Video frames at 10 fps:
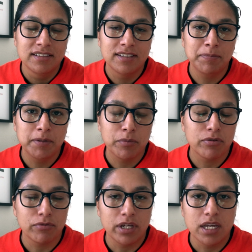Tip number
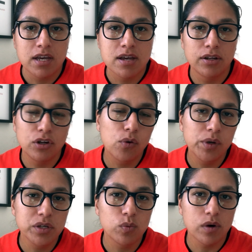three, know
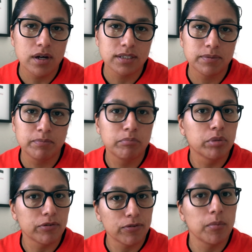what you want,
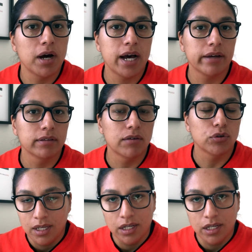but from a high level.